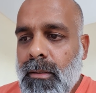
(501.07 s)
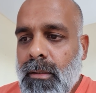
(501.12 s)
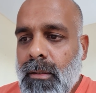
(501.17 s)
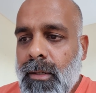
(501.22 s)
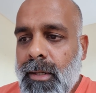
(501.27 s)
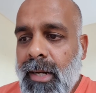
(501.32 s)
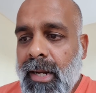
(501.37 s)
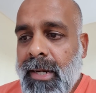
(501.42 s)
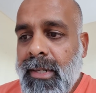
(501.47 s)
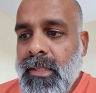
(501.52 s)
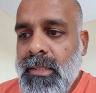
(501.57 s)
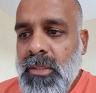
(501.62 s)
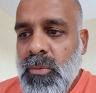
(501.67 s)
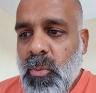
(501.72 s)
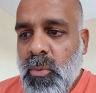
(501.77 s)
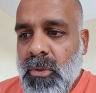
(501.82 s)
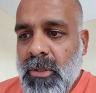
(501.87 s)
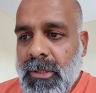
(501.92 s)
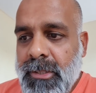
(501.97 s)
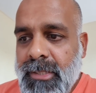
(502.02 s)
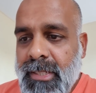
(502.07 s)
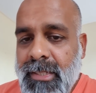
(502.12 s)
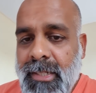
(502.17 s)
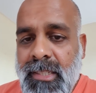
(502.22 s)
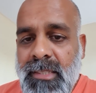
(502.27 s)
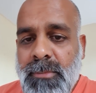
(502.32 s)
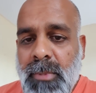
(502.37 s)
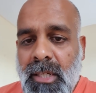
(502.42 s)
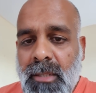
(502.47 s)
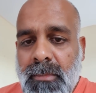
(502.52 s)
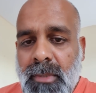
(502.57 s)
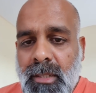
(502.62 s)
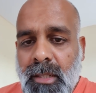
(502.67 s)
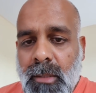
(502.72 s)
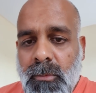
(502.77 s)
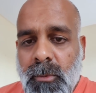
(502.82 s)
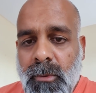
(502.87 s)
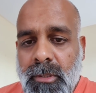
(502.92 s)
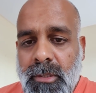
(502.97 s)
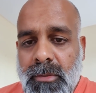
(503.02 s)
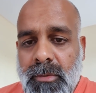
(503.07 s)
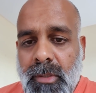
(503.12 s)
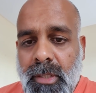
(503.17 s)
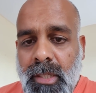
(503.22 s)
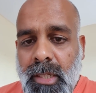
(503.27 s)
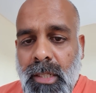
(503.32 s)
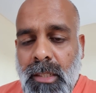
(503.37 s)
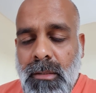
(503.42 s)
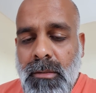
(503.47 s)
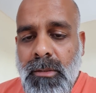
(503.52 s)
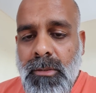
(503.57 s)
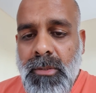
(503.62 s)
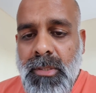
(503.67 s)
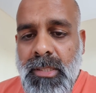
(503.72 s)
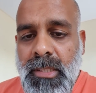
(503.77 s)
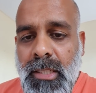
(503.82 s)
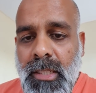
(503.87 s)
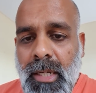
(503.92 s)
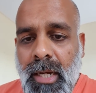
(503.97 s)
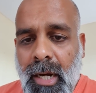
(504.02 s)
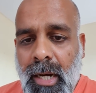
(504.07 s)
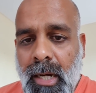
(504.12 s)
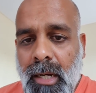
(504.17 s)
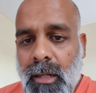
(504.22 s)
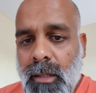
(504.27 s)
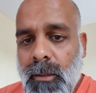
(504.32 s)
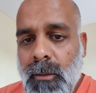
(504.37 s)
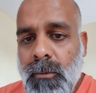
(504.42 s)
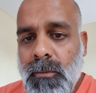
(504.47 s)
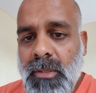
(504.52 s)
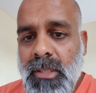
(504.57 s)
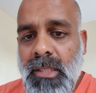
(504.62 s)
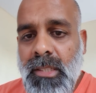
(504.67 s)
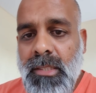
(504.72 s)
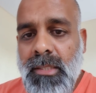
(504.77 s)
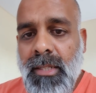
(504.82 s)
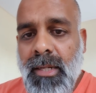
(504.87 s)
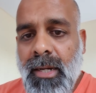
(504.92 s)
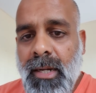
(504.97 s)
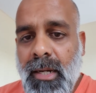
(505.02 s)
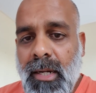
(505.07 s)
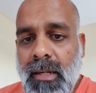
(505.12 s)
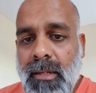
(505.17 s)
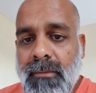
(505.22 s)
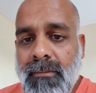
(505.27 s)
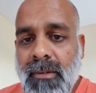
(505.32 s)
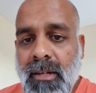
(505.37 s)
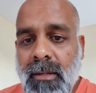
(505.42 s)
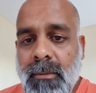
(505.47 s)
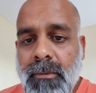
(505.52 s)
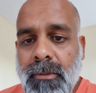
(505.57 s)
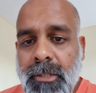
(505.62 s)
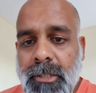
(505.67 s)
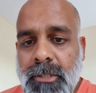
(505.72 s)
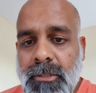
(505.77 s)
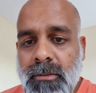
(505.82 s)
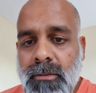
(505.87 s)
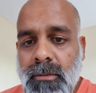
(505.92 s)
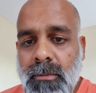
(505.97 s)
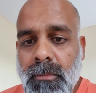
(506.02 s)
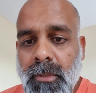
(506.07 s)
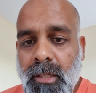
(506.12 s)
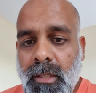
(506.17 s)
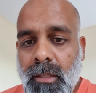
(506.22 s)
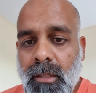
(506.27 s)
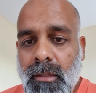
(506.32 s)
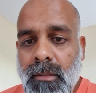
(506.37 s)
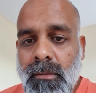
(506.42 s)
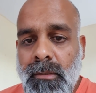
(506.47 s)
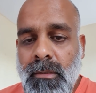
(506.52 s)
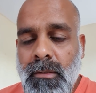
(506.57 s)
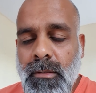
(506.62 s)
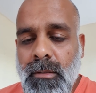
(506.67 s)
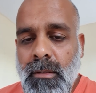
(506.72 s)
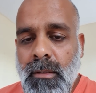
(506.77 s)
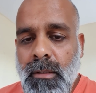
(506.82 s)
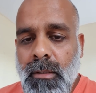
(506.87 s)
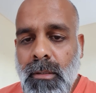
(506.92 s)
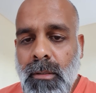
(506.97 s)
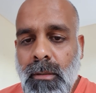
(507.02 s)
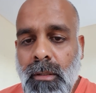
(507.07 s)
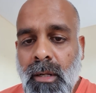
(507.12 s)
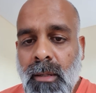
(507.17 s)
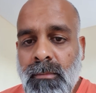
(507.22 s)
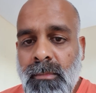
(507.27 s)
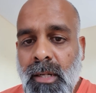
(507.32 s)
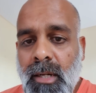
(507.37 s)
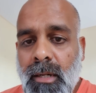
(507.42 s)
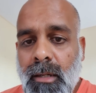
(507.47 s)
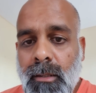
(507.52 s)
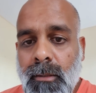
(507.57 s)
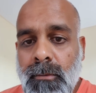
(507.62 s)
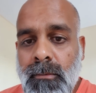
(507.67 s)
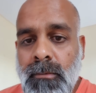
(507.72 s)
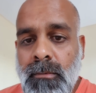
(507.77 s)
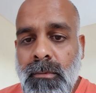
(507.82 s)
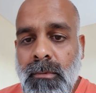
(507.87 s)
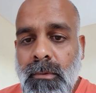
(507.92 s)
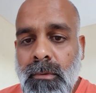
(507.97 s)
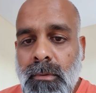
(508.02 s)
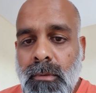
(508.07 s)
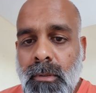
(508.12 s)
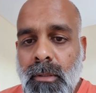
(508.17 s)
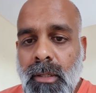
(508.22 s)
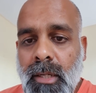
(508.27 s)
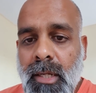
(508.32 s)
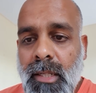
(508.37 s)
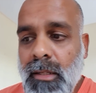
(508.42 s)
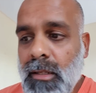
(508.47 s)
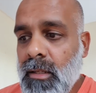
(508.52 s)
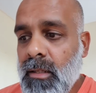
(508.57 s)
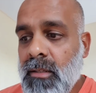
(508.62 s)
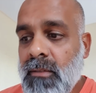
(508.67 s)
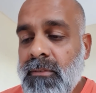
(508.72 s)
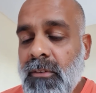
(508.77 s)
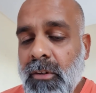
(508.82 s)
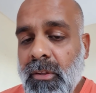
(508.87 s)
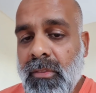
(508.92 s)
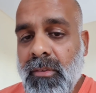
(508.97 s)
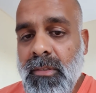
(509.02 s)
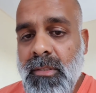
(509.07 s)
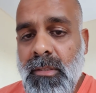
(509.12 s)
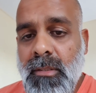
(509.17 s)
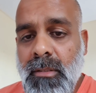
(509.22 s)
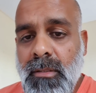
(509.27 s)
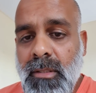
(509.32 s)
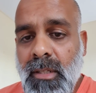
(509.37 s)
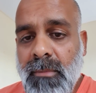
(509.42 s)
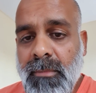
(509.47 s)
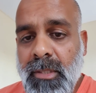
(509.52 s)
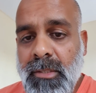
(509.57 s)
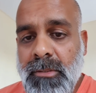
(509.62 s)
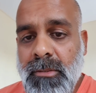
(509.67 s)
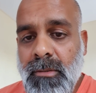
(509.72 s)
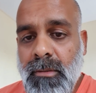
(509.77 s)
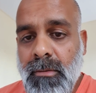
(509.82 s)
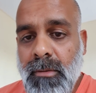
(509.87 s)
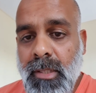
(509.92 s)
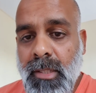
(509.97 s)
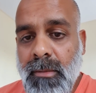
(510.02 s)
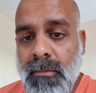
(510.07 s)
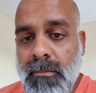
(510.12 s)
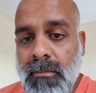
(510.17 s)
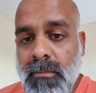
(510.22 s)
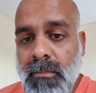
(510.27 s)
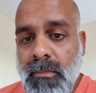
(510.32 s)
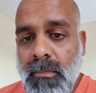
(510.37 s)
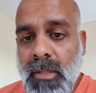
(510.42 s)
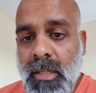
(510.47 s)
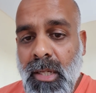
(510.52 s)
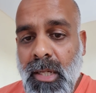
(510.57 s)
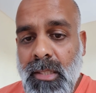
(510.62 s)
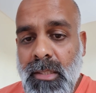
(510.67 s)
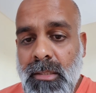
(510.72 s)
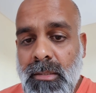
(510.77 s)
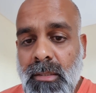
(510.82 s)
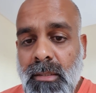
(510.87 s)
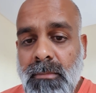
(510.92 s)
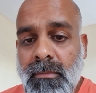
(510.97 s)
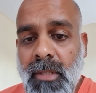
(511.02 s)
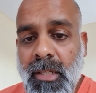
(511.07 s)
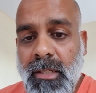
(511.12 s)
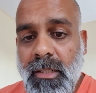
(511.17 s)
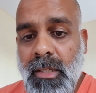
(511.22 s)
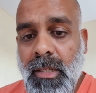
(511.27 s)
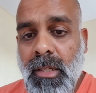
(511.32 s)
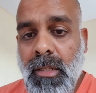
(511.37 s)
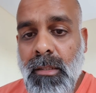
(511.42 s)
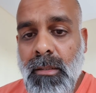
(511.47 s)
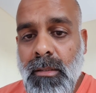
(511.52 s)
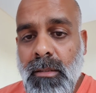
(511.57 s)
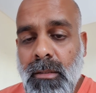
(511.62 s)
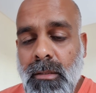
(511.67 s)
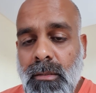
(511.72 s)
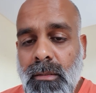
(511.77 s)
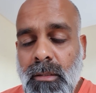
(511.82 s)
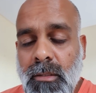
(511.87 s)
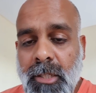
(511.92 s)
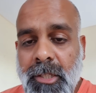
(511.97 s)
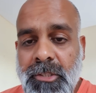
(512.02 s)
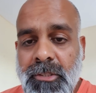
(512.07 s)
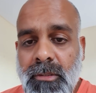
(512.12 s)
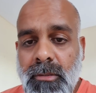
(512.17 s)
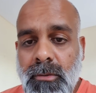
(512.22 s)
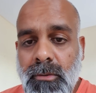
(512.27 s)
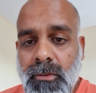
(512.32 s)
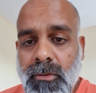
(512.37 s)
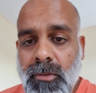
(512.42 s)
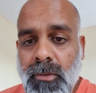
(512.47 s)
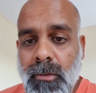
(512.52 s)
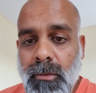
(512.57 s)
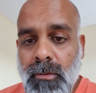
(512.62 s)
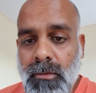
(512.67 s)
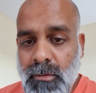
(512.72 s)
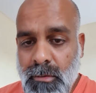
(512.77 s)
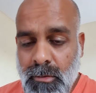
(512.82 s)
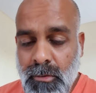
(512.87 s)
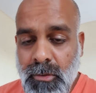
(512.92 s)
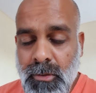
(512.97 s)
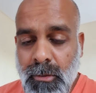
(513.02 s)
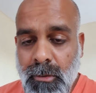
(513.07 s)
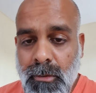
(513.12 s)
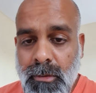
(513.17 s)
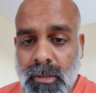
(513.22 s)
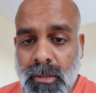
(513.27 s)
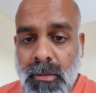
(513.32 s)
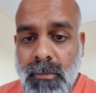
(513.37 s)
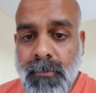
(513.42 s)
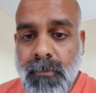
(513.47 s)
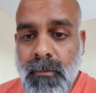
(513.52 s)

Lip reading: Atlantis was an experiment that was running to see how these high vibrational beings could come down and live in this third dimensional realm and still maintain connection to source,